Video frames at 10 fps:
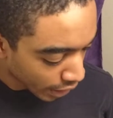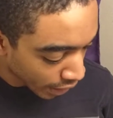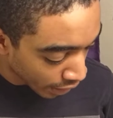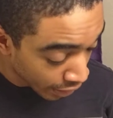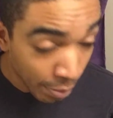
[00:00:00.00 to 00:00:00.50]

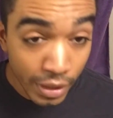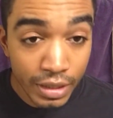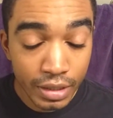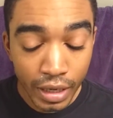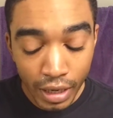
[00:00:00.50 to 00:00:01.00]
That being
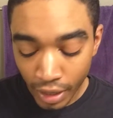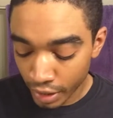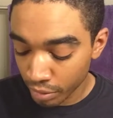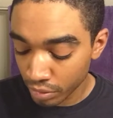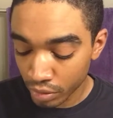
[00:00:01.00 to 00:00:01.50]
said,
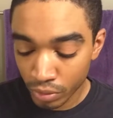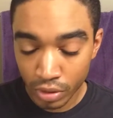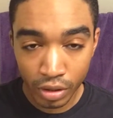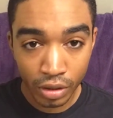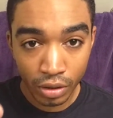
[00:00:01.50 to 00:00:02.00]
I am
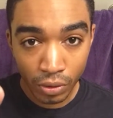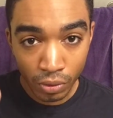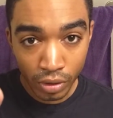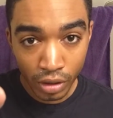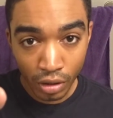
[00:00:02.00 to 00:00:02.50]
using
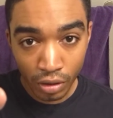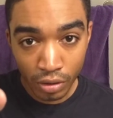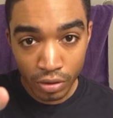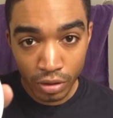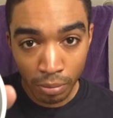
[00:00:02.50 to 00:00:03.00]

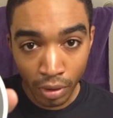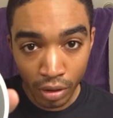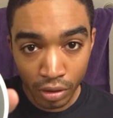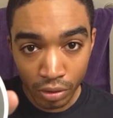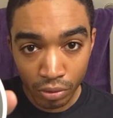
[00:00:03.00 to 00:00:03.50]
WhollyKaw's
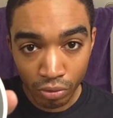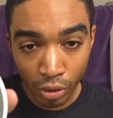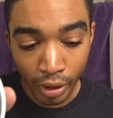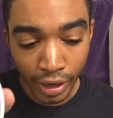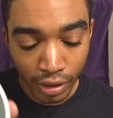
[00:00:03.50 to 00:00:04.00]
Monaco
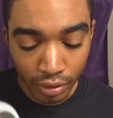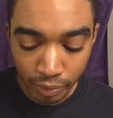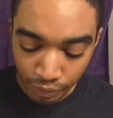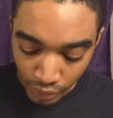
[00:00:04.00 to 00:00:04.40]
Royale.